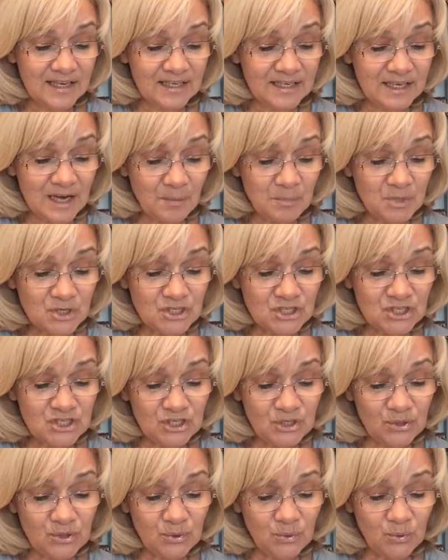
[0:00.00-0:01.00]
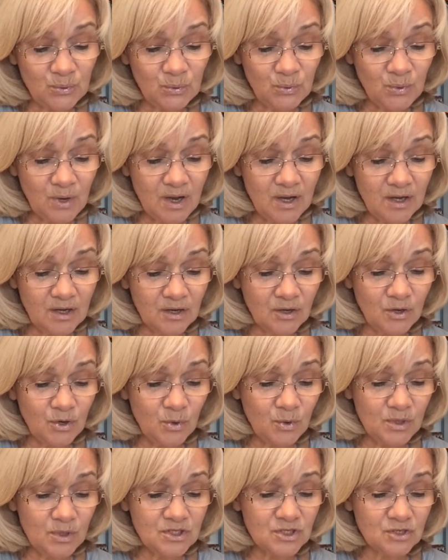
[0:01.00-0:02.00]
Number two,
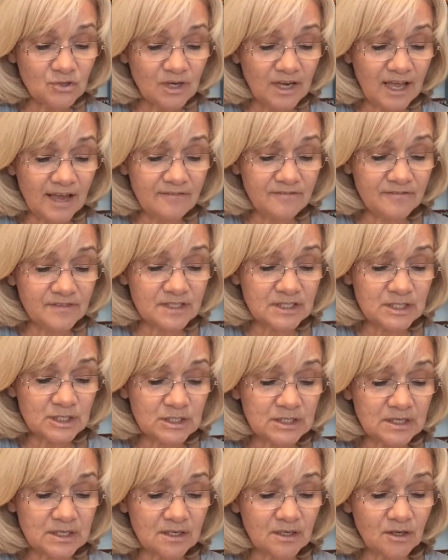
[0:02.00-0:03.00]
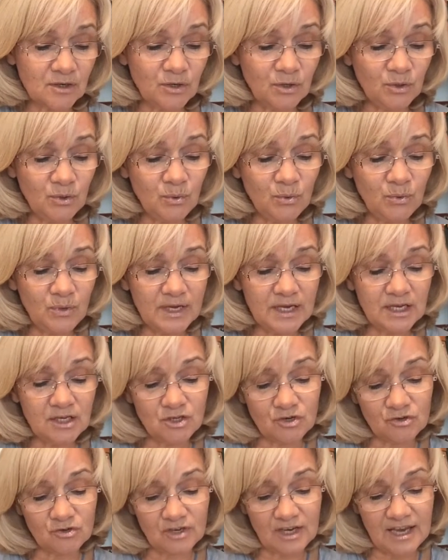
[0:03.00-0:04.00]
who is your life and who
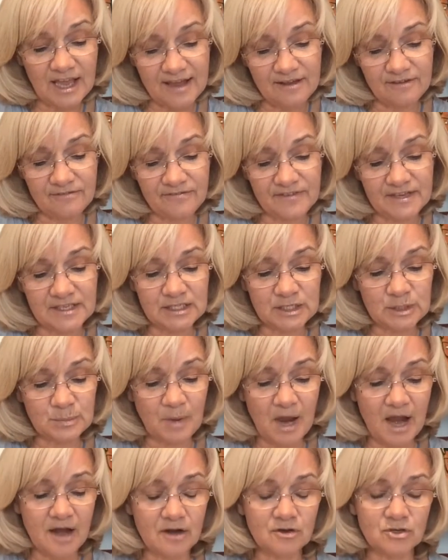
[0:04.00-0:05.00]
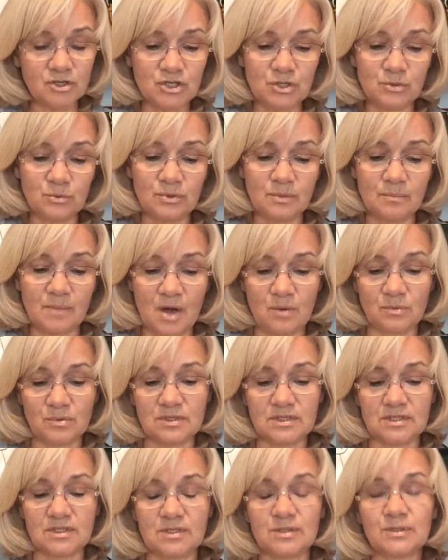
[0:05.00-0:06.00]
in your life inspires you the
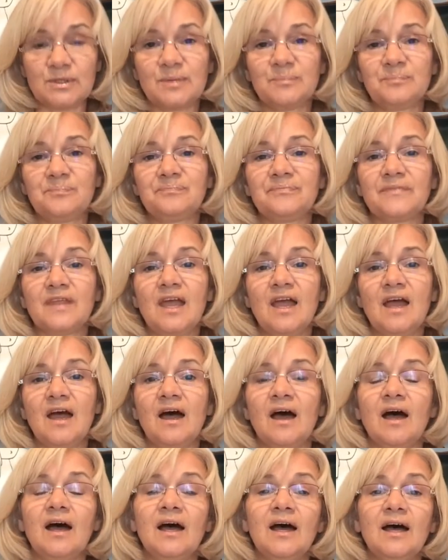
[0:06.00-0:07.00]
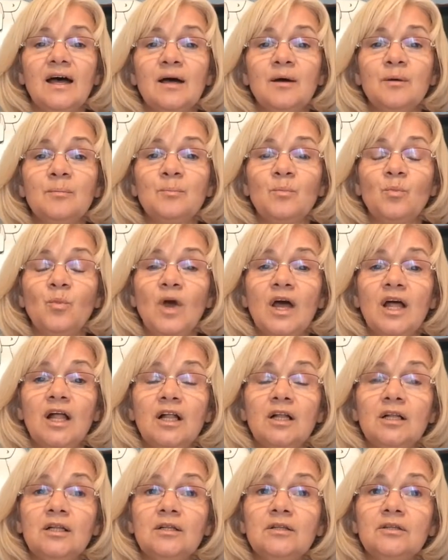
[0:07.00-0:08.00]
most? Um,
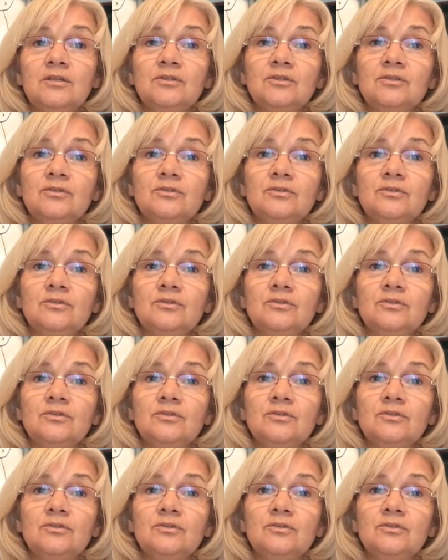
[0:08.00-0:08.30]
well,